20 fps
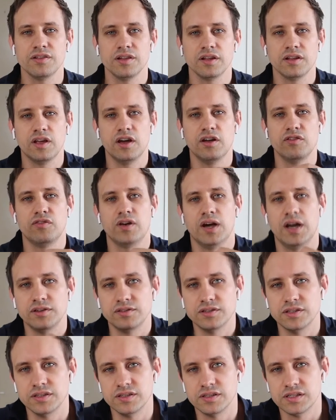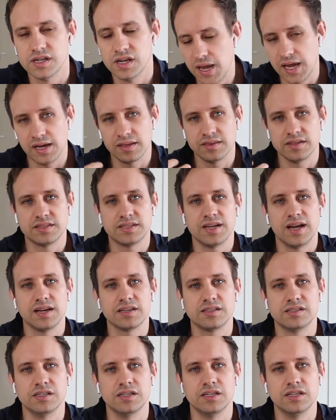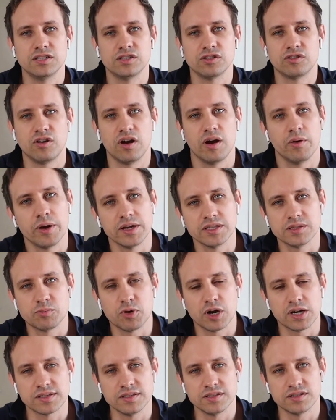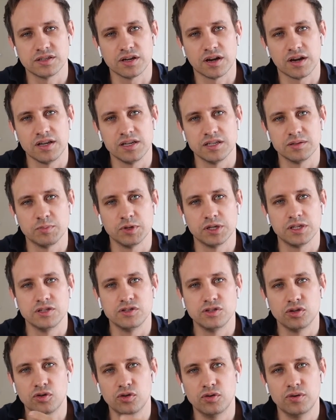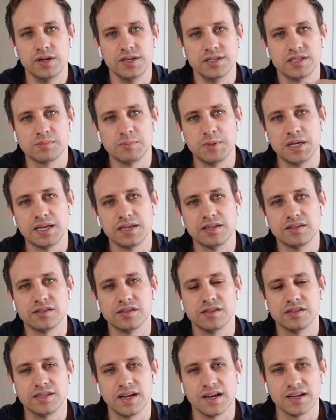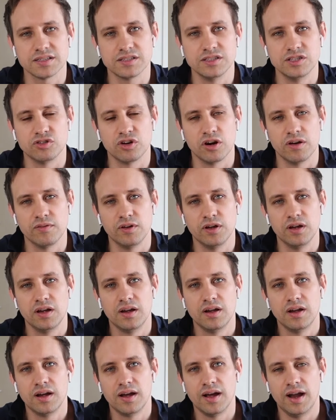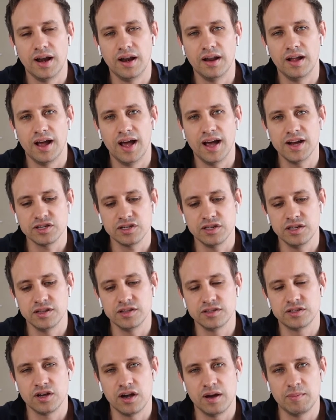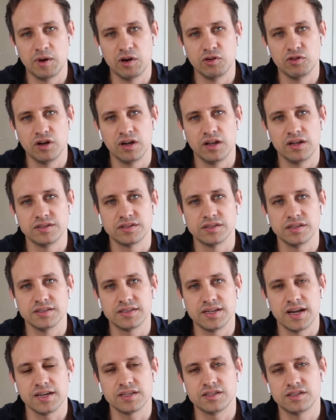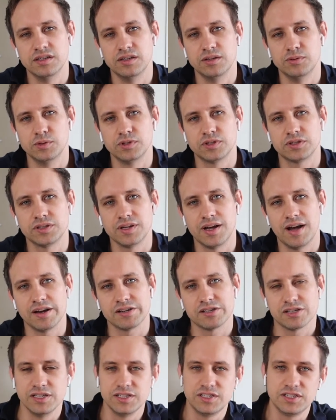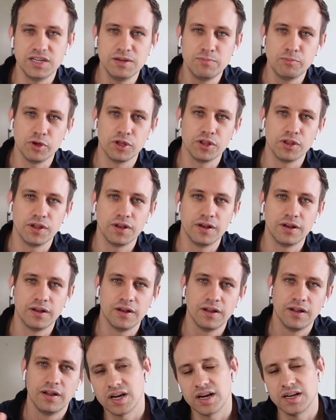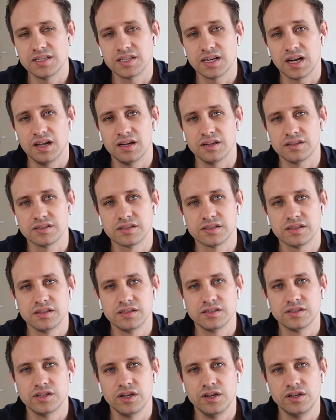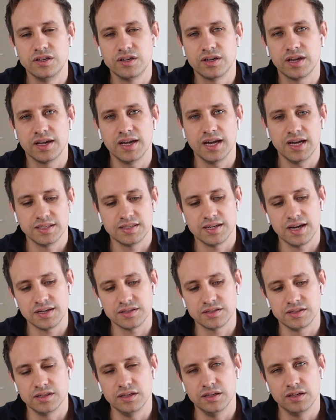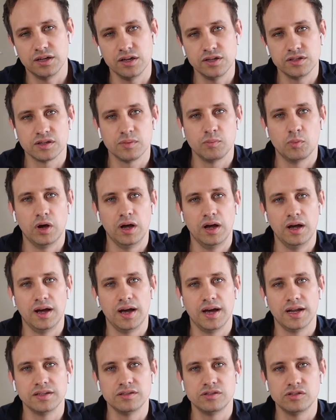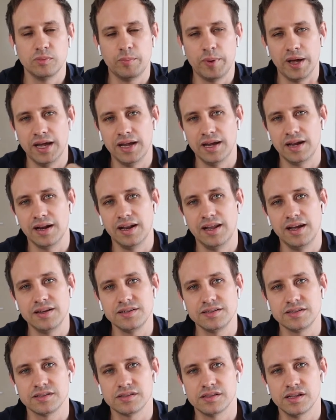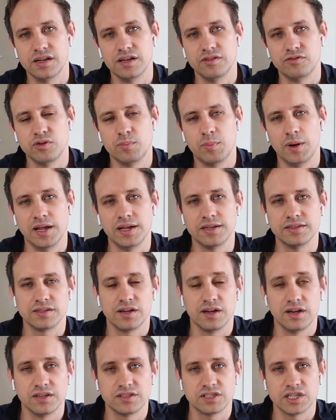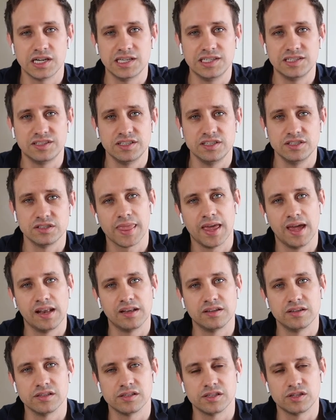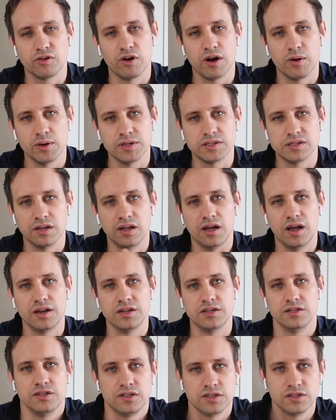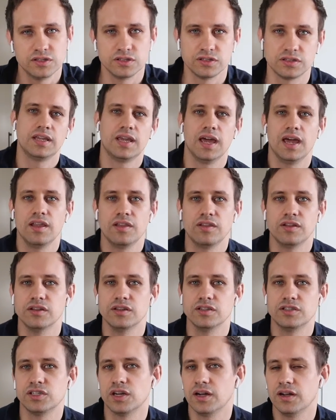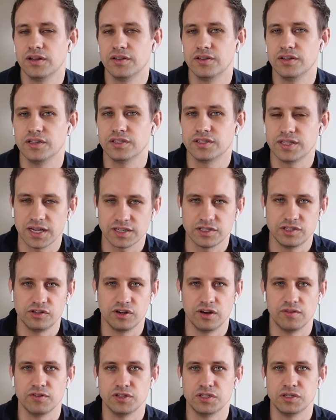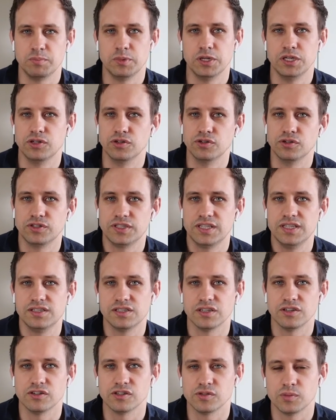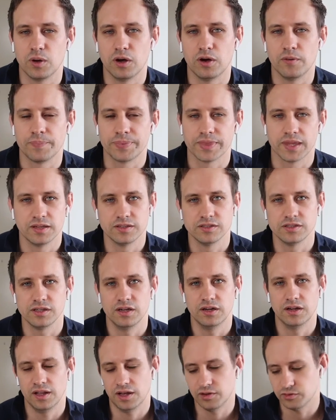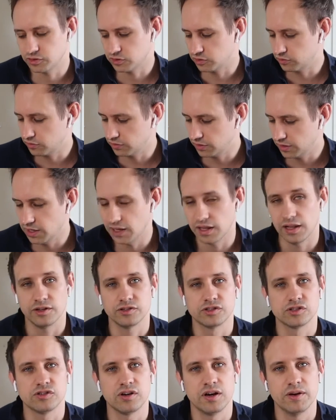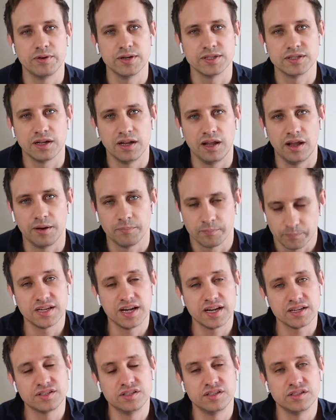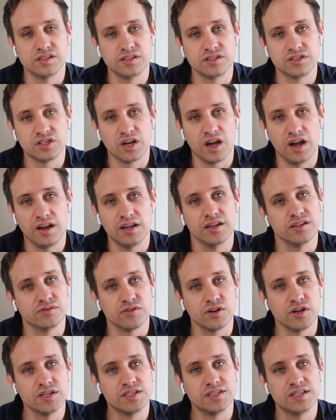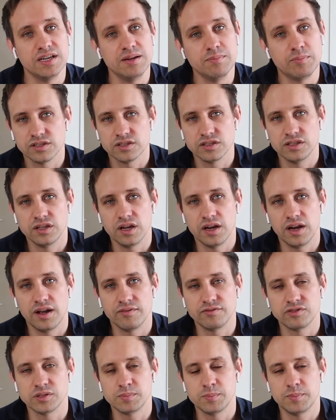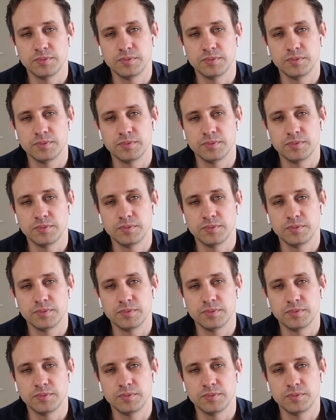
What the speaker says: thing that I found is being in the taxi is a great way to practice Chinese because you're always speaking to the taxi driver. And actually at the time I realized that a taxi was actually cheaper than Chinese class. So you can get a taxi, go somewhere, and you're paying less than if you pay a Chinese teacher. And it's a great way to learn, and you can just get the taxi driver to be your teacher as well. And so that was a great way to learn. Taxis in China is very cheap, so you don't have to